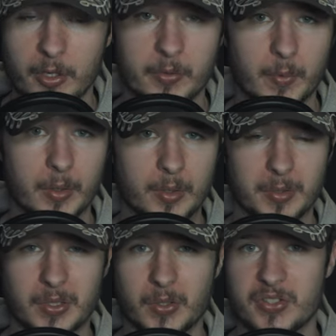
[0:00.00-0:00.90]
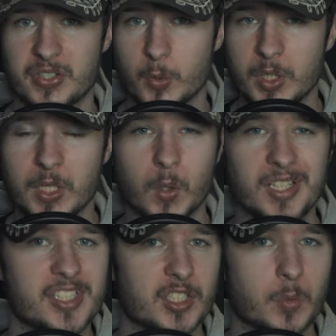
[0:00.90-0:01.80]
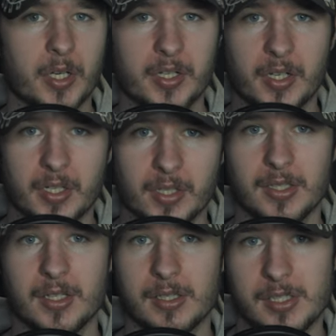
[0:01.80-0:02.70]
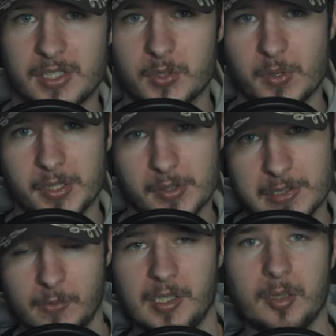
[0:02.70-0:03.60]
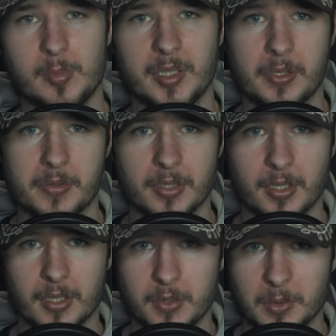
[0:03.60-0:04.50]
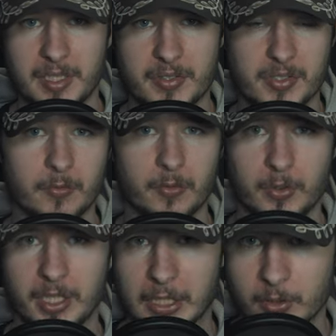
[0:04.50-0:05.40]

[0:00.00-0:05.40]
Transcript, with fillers: third round, because the recoil is quite high, let's try to slow it a little bit down to land some very